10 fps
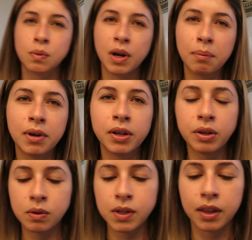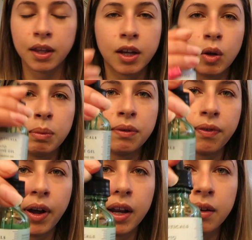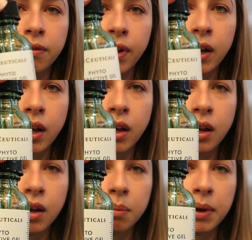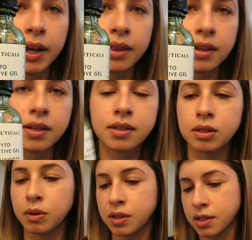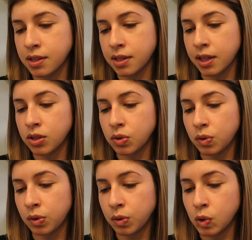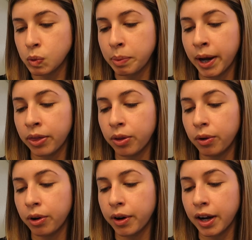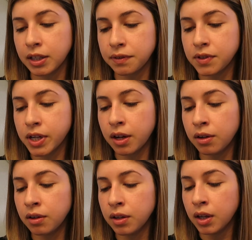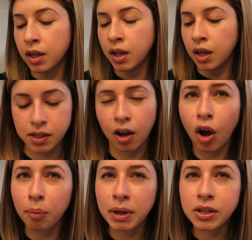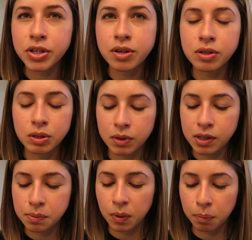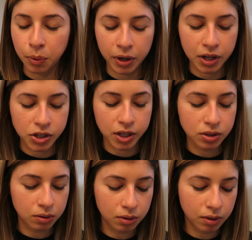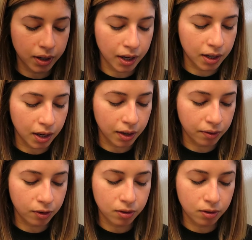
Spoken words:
is what I'm gonna use. I think it'll be fine if I apply this. So it's the SkinCeuticals Phyto Corrective Gel. It's a calming gel, so it's pretty gentle and like